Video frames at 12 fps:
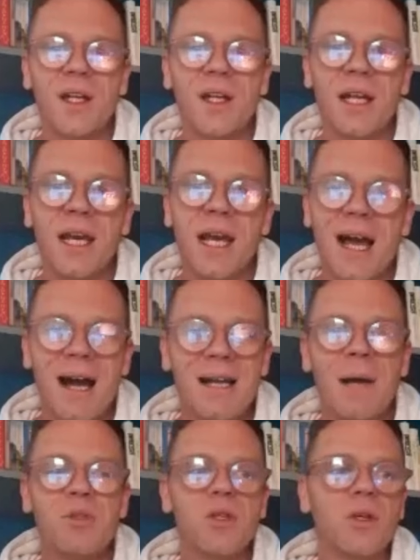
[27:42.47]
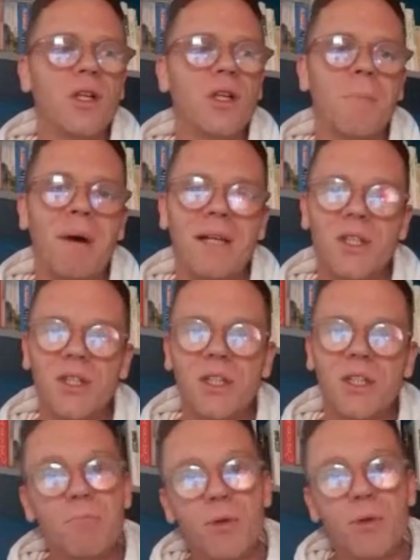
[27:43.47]
than an absolutely
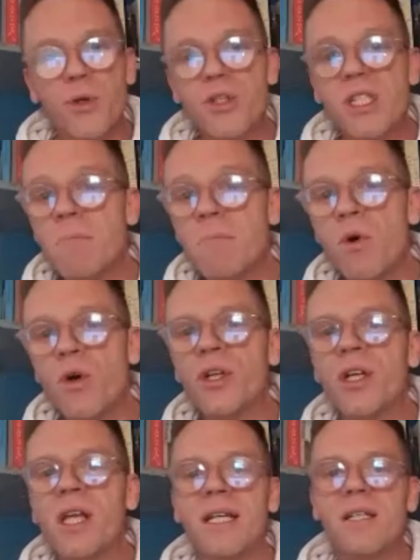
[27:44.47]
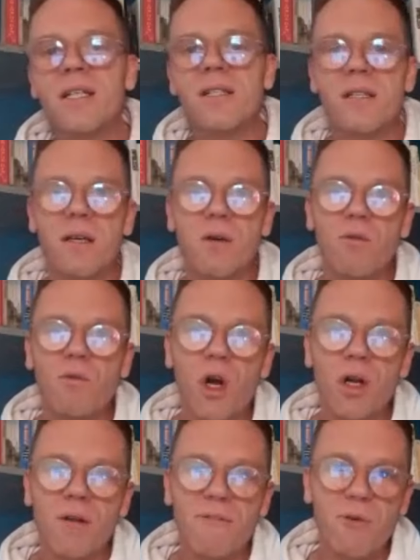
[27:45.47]
battered and bruised, demoralised
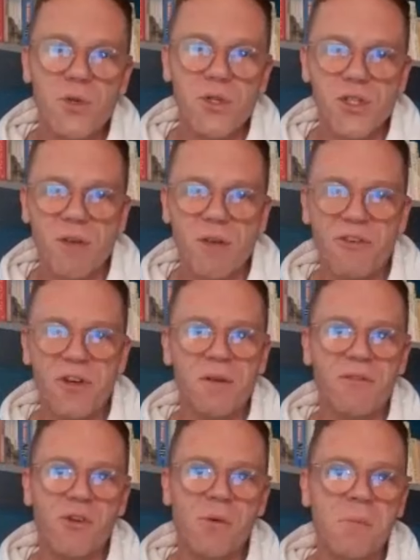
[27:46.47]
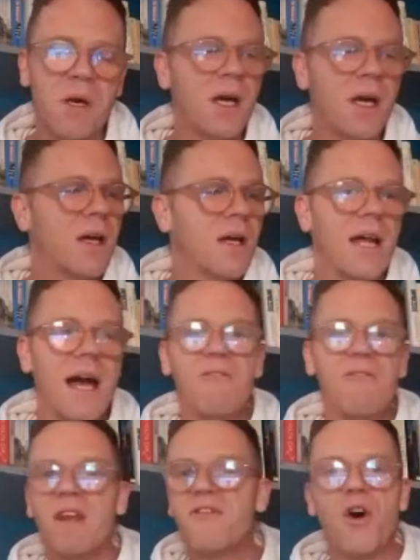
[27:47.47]
workforce suffering from
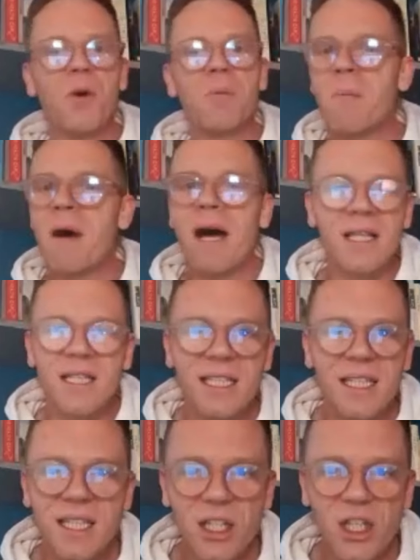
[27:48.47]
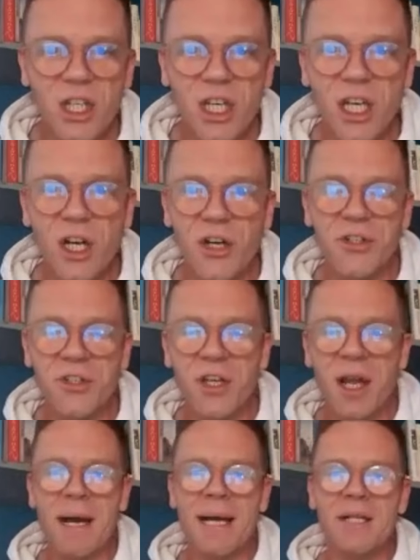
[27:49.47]
every form of malady that you can currently